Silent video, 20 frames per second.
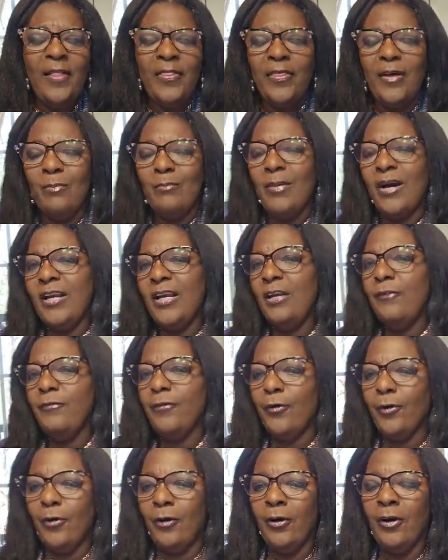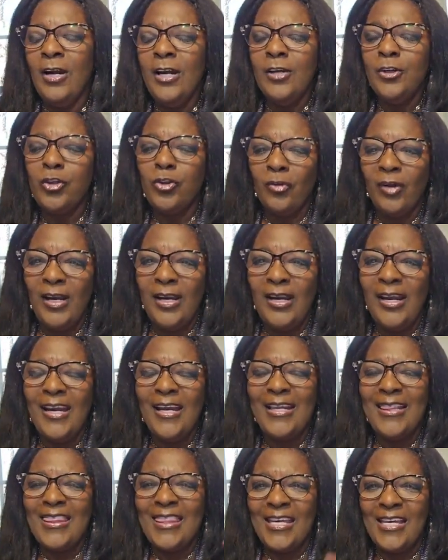the money for
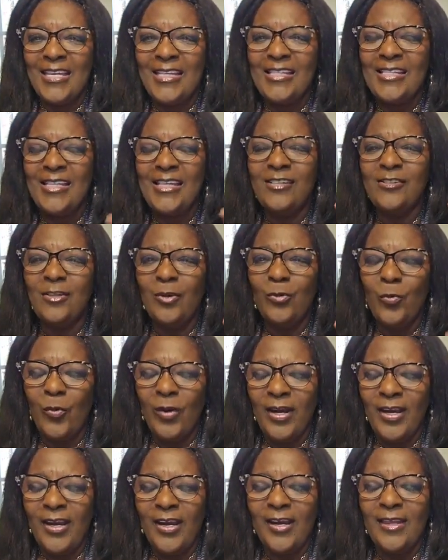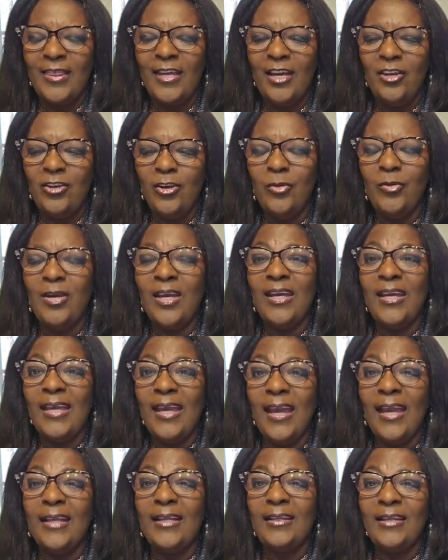training, this is a way that you can
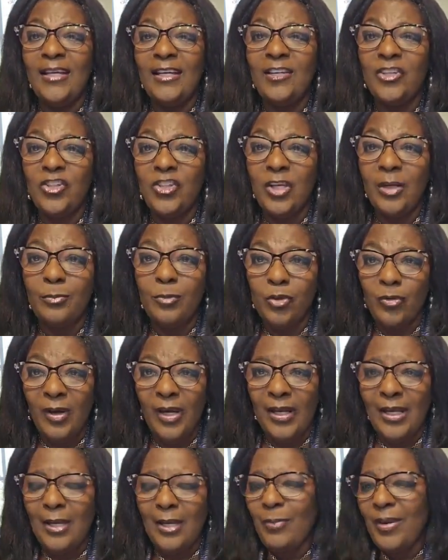get leadership training.